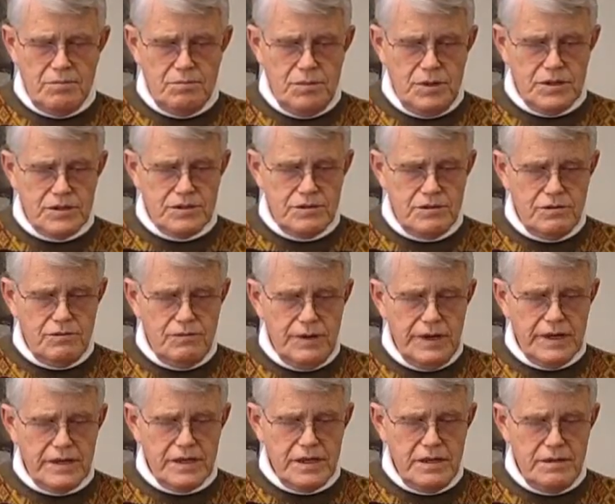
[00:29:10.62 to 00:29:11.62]
but to
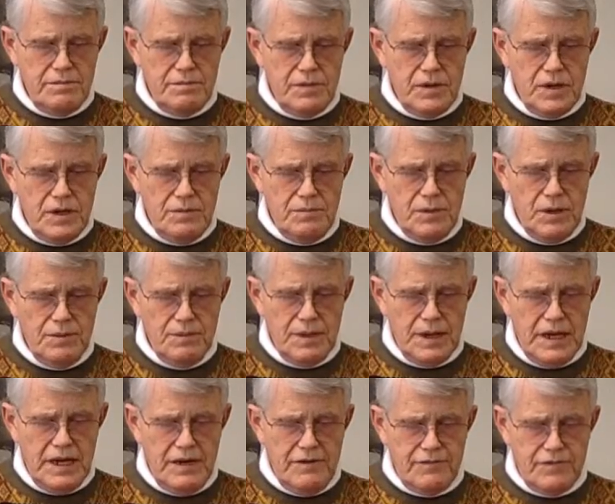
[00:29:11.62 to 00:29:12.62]
awake them a
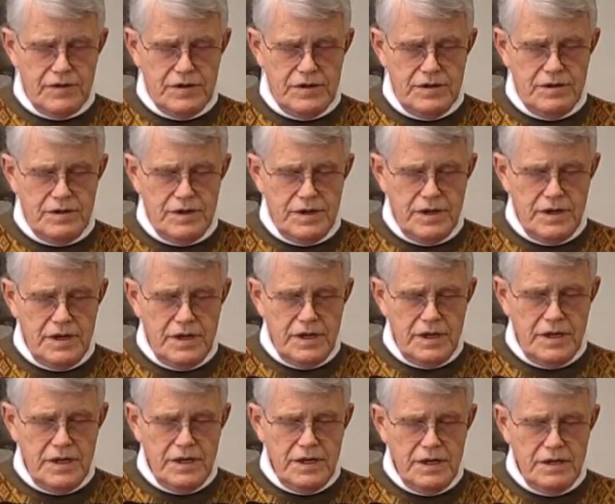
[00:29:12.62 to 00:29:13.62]
moment after,
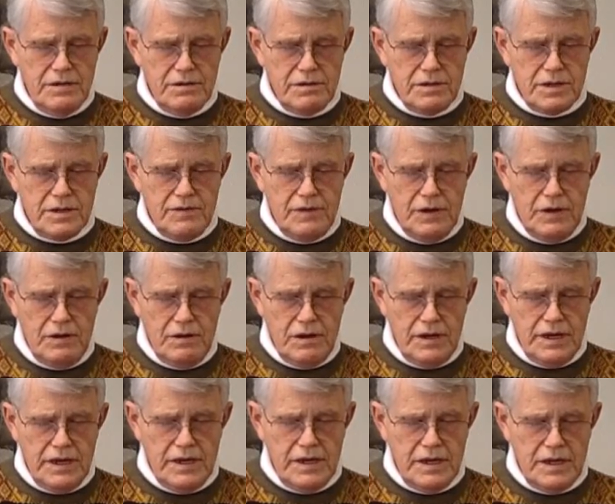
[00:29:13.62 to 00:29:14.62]
healed of
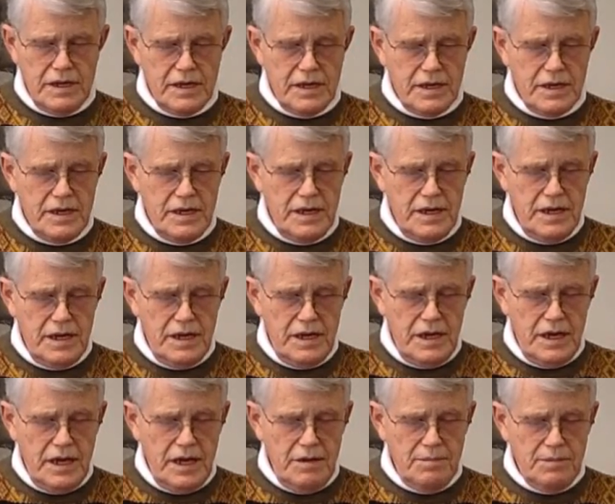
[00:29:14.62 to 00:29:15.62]
all ailing,
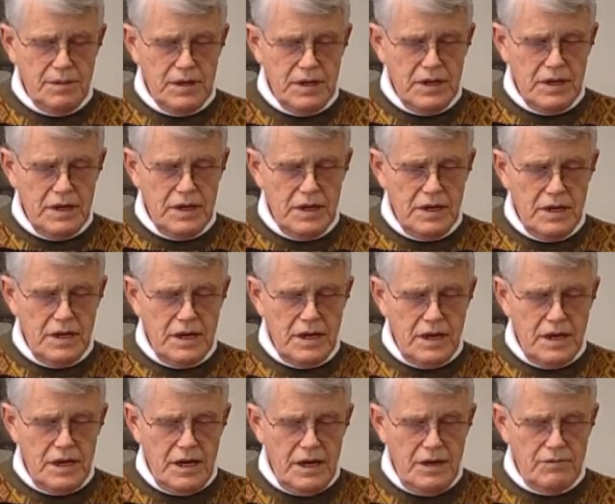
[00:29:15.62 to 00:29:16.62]
happy,
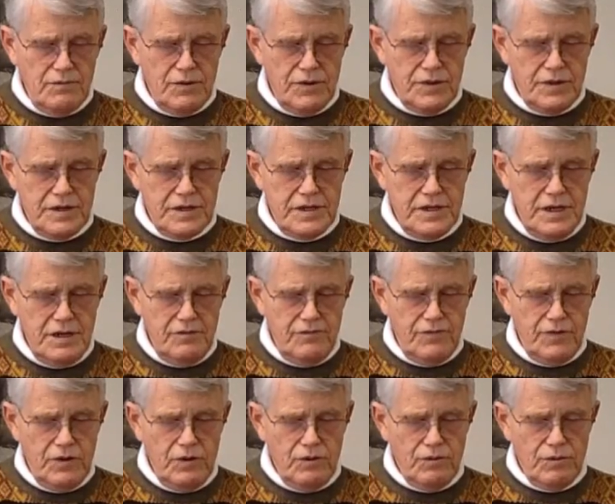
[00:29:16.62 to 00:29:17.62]
and with a
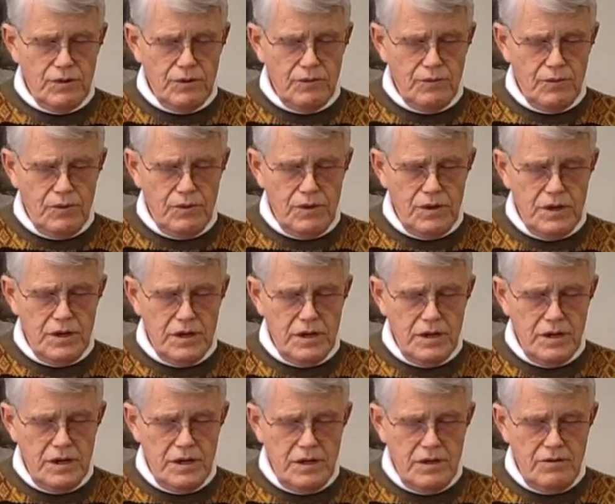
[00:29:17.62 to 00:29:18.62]
tenfold reward
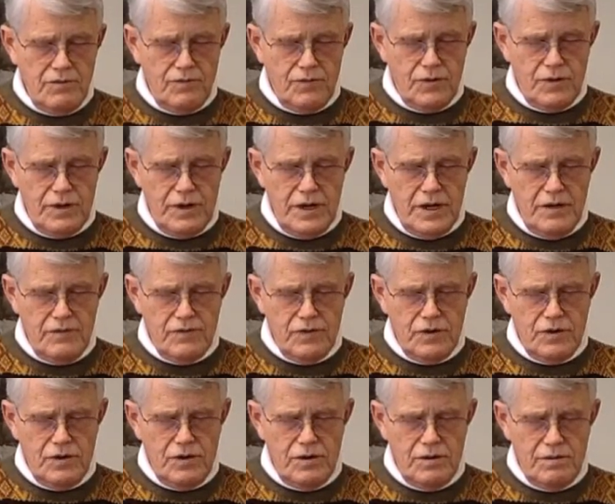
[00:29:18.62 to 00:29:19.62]
for
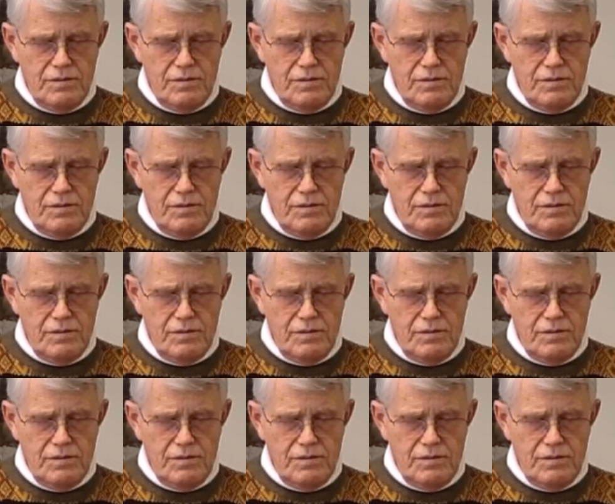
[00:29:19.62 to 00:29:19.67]
every